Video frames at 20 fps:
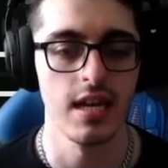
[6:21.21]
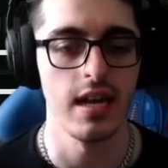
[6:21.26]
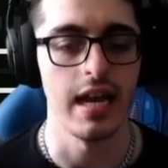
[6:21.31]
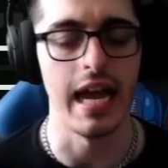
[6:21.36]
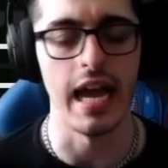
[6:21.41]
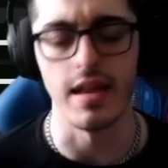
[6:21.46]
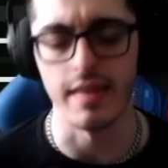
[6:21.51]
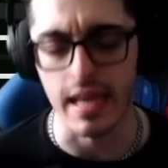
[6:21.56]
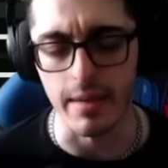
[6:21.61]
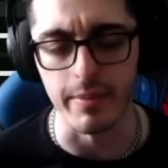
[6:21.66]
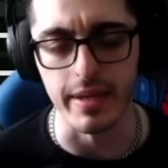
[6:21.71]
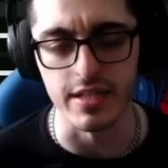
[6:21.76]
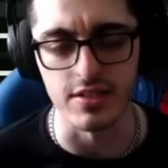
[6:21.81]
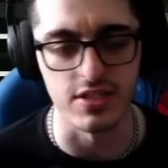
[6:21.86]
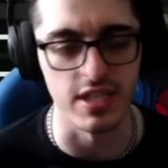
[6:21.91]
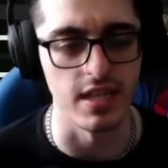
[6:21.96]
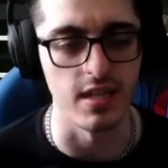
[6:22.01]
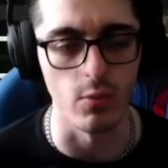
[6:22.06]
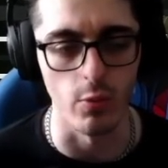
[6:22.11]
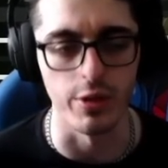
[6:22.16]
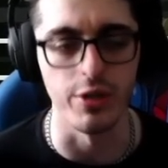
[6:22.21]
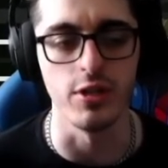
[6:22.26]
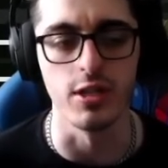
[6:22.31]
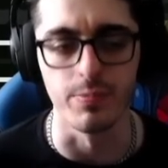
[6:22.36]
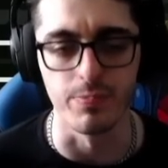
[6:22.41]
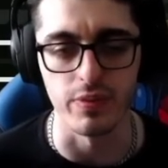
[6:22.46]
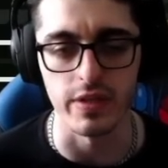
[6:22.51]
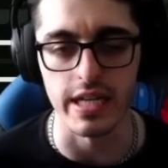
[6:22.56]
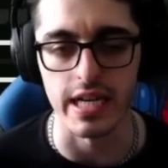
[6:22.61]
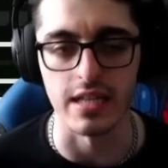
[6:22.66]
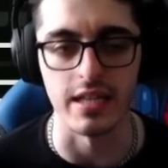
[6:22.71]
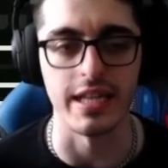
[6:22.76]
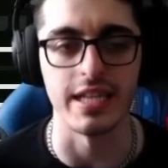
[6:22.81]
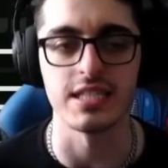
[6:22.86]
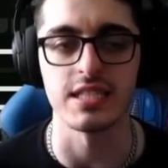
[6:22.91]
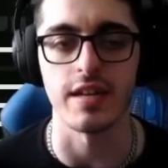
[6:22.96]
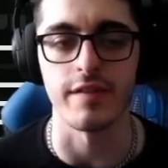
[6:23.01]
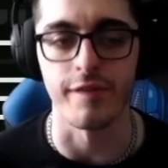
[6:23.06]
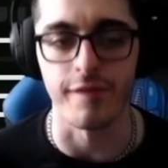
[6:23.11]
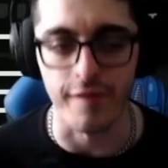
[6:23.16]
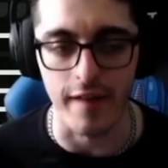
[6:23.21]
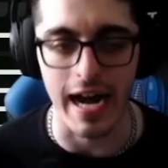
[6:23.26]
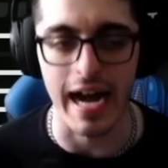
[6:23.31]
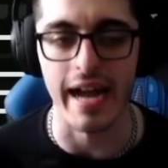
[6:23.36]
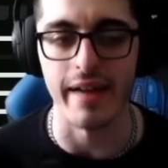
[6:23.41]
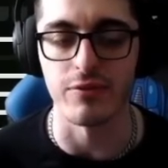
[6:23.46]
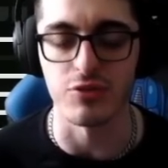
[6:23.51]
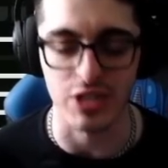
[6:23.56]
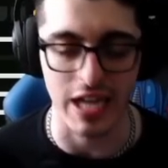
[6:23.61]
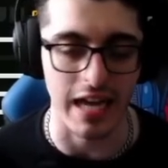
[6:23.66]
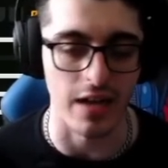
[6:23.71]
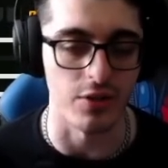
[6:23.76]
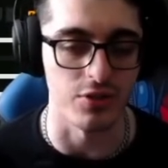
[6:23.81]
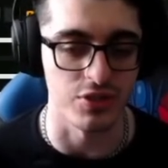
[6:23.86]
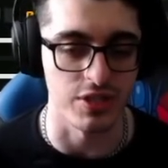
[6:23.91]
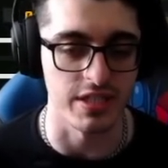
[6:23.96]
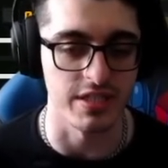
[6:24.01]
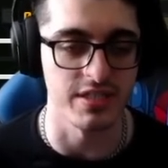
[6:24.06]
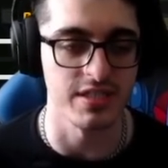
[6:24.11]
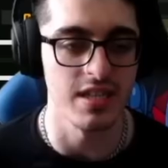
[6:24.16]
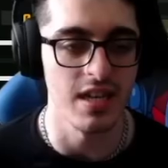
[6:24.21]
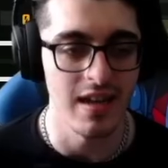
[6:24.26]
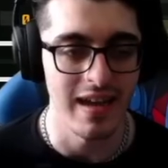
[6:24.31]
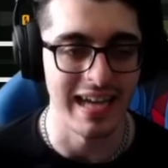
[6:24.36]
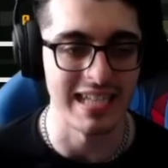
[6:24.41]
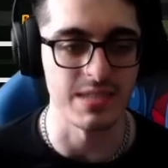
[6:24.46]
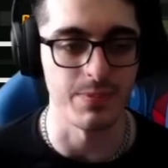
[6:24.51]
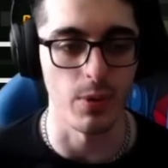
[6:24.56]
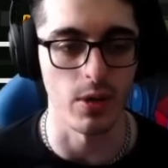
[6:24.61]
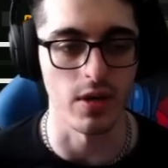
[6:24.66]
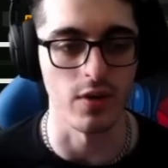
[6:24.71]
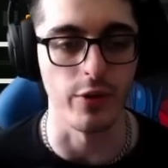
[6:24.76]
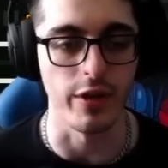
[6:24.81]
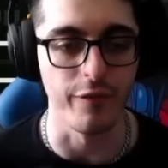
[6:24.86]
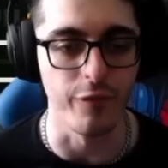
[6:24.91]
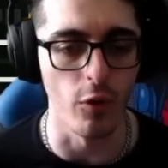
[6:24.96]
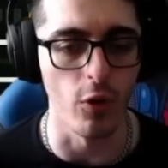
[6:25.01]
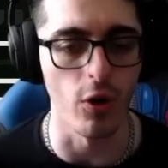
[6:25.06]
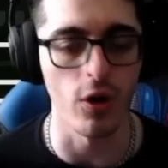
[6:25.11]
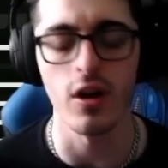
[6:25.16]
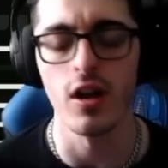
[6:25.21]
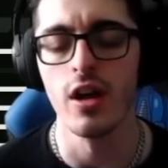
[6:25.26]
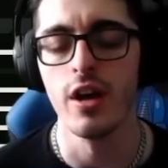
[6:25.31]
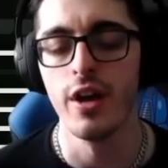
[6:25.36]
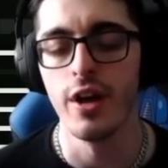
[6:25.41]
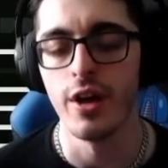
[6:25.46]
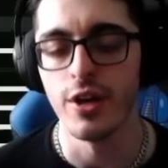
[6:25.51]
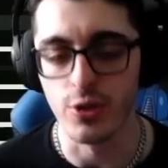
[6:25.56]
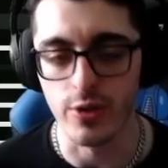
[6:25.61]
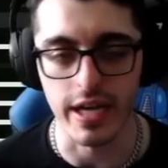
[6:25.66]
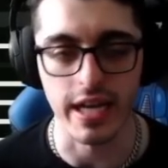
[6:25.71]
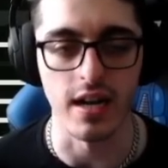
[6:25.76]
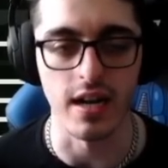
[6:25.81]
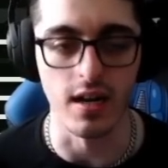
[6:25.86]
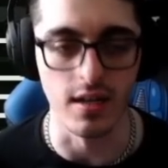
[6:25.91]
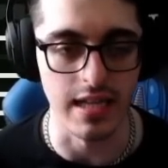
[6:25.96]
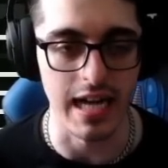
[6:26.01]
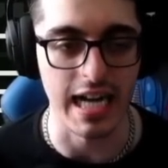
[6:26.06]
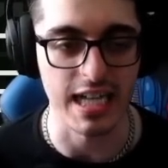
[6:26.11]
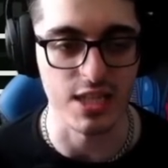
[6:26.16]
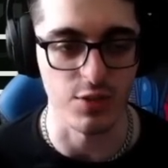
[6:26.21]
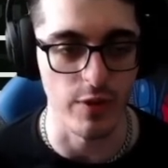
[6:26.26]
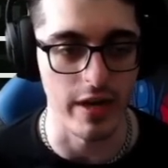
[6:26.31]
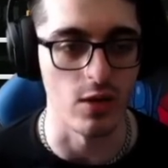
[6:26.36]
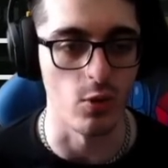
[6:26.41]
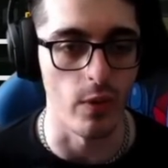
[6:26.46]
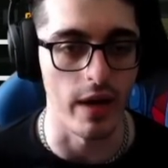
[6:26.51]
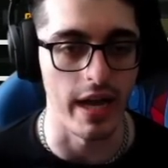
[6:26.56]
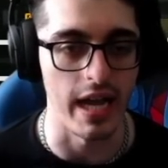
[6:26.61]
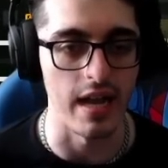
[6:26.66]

And that means that when you complete at least 5 challenges as a part of week 4, you'll get it unlocked right away.